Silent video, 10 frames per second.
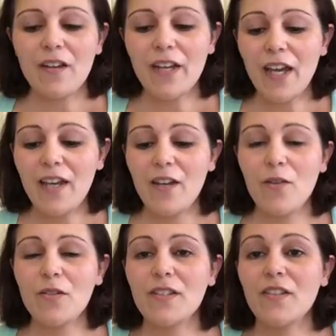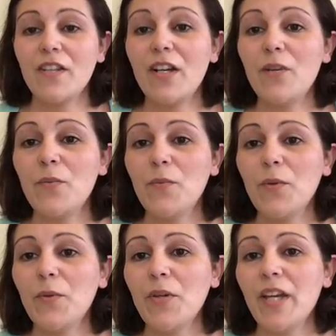Okay, so now
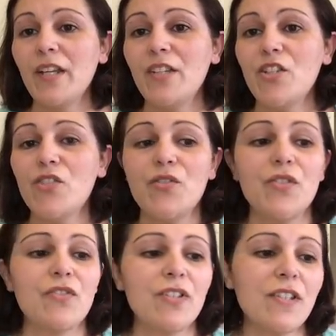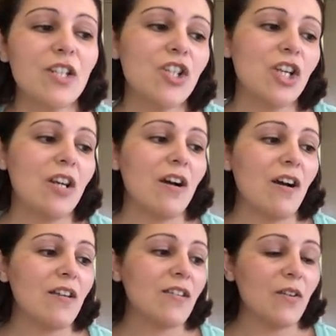we will get into the cross stitching.
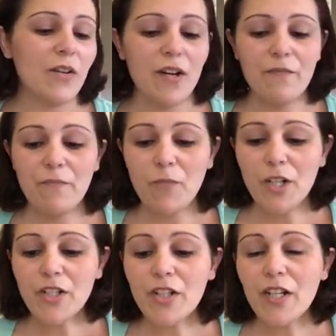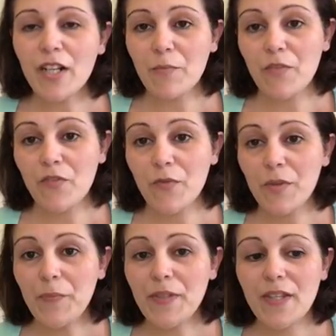So I've worked on a number of
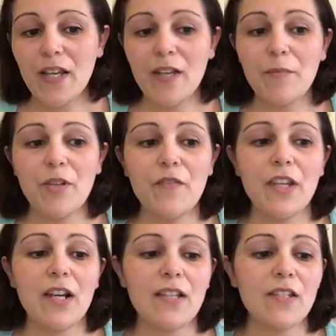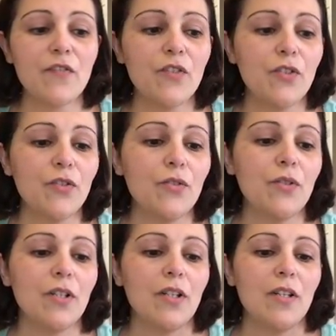whips over the last
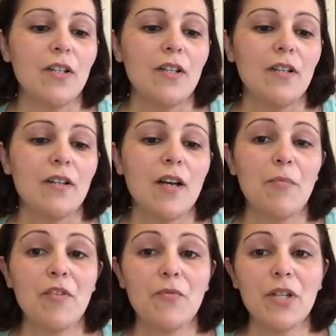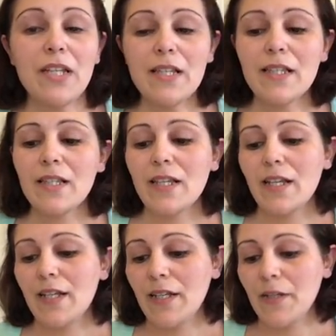couple of weeks.
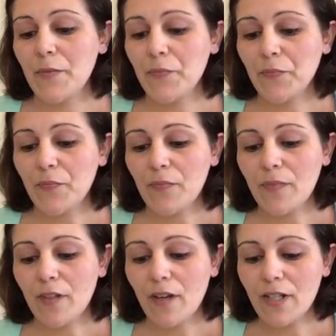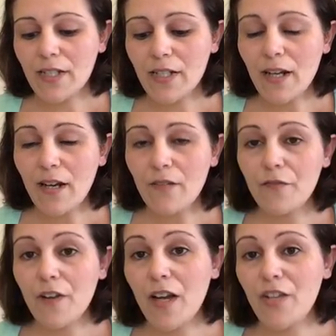I did
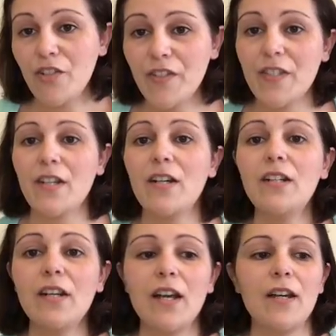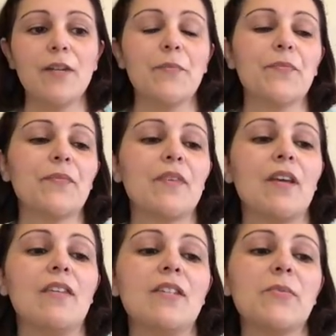have a new start, and
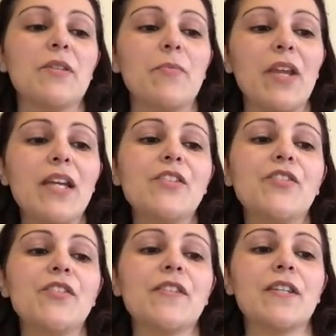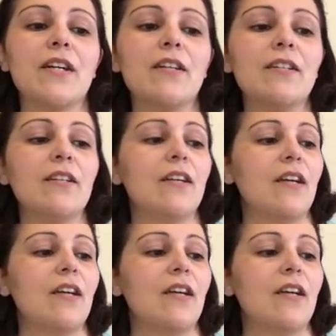this was a planned new start,